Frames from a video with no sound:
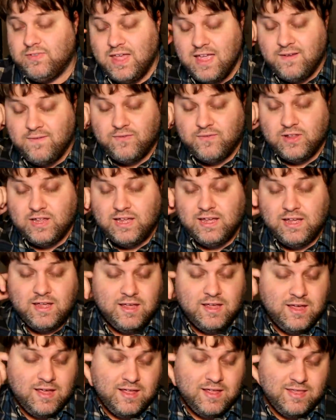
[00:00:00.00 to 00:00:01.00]
Thankfully,
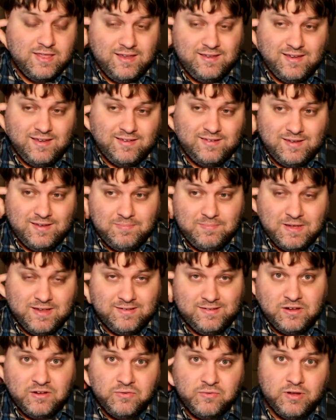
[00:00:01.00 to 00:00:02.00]
this S C P
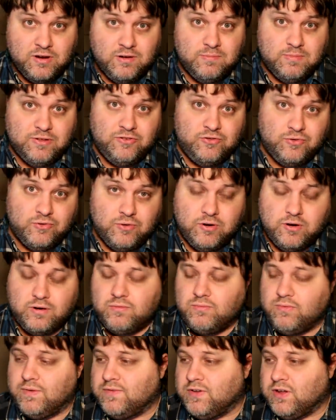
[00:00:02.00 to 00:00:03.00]
is incredibly short.
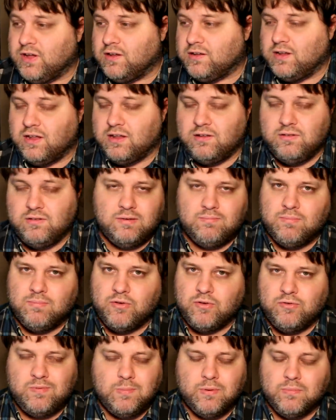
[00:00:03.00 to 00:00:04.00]
We've talked, and
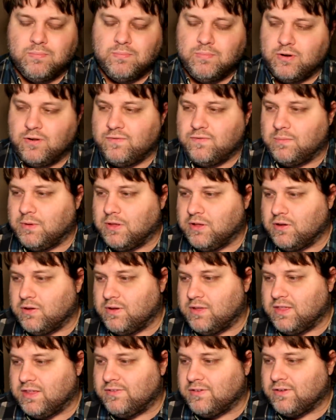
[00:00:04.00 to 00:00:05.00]
most people are pretty familiar
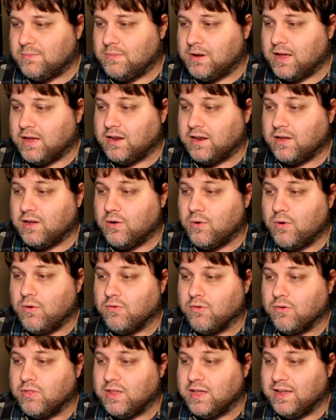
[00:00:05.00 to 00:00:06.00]
with it, so I'm not going to go
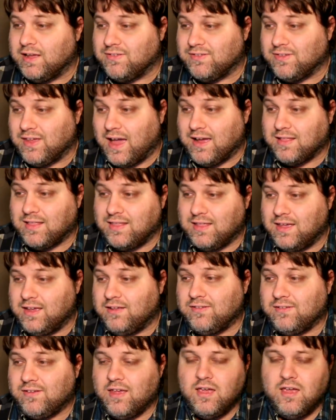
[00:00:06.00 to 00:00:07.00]
over the exact
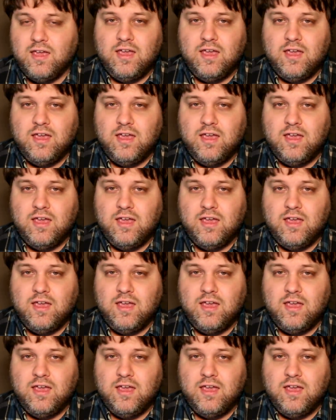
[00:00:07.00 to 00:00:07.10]
things.